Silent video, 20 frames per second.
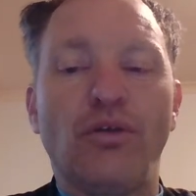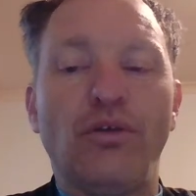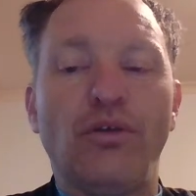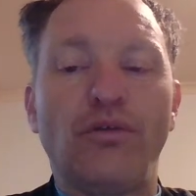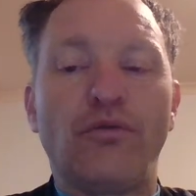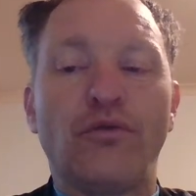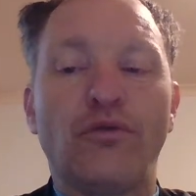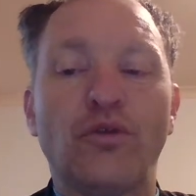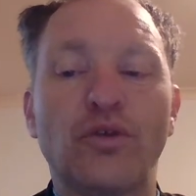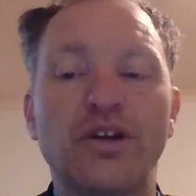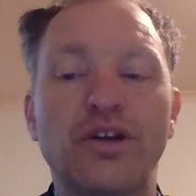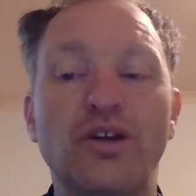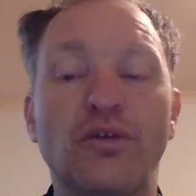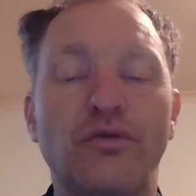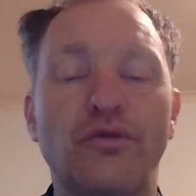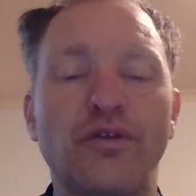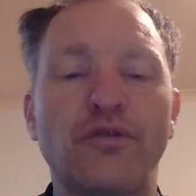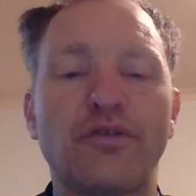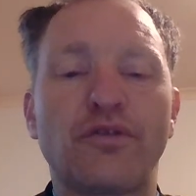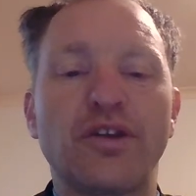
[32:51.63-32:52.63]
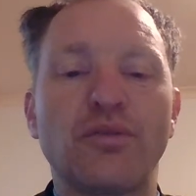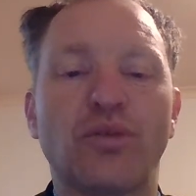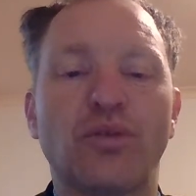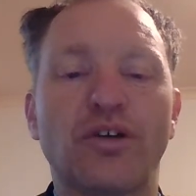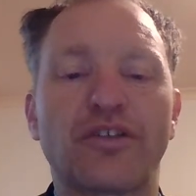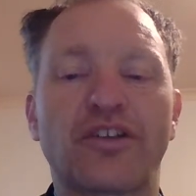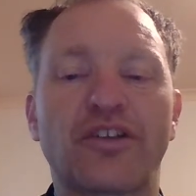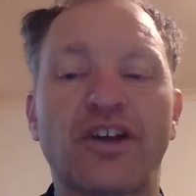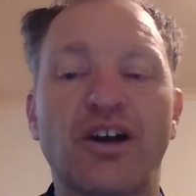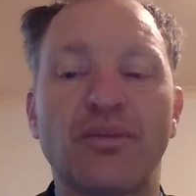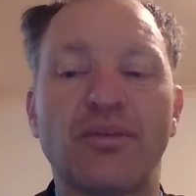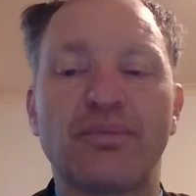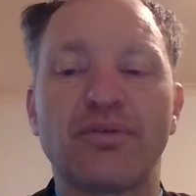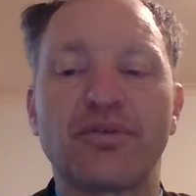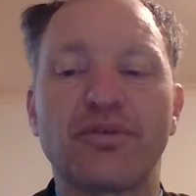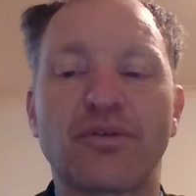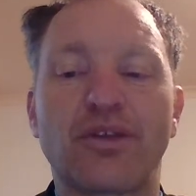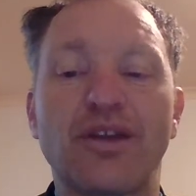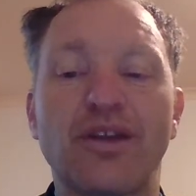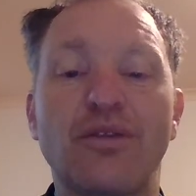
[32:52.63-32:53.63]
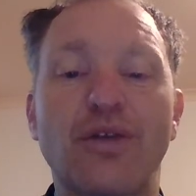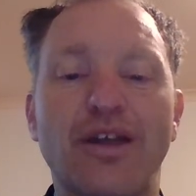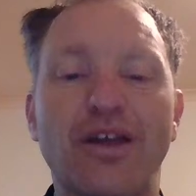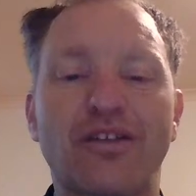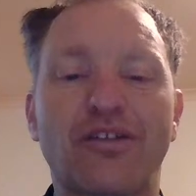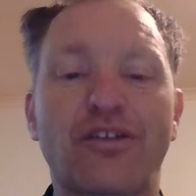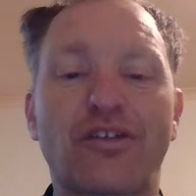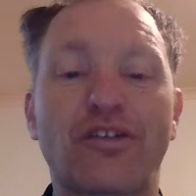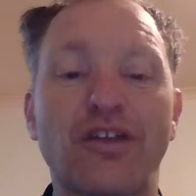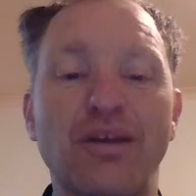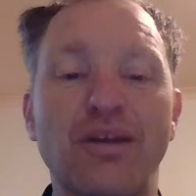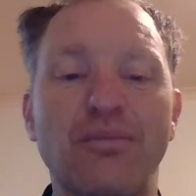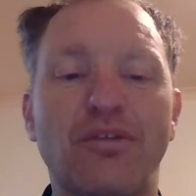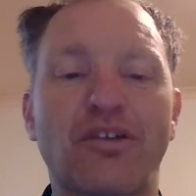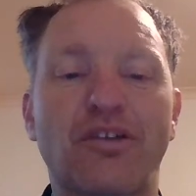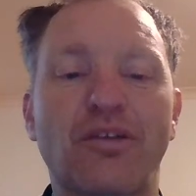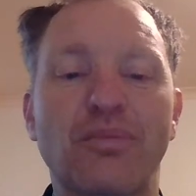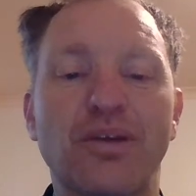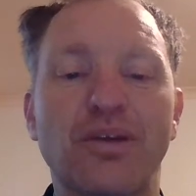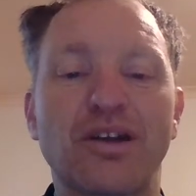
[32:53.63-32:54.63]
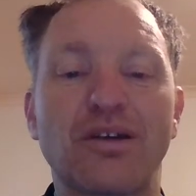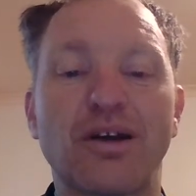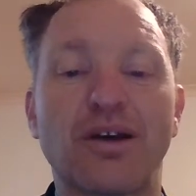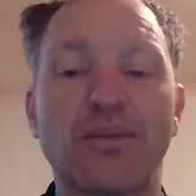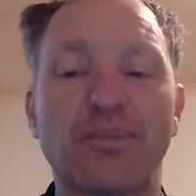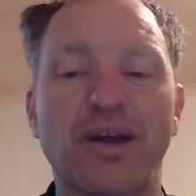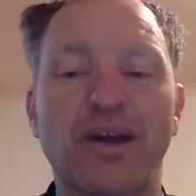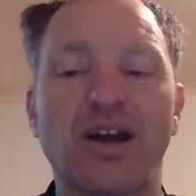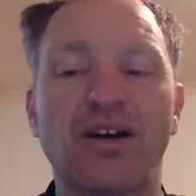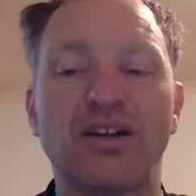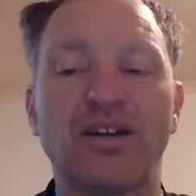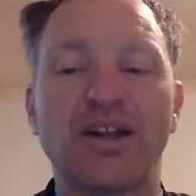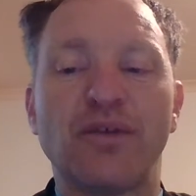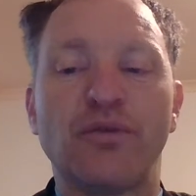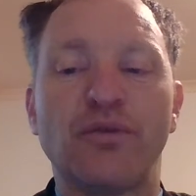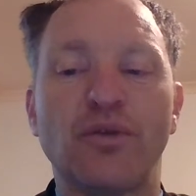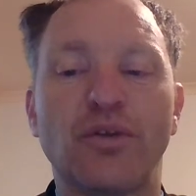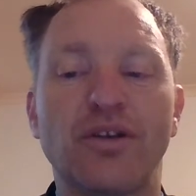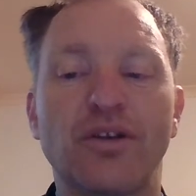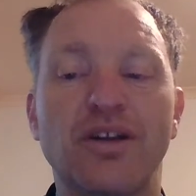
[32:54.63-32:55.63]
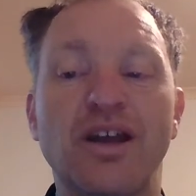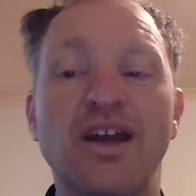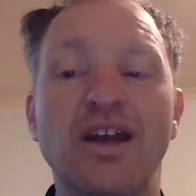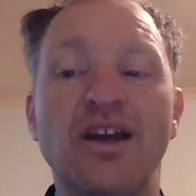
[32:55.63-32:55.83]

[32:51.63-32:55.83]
40 or 50 watts output, then that seems to be a power level that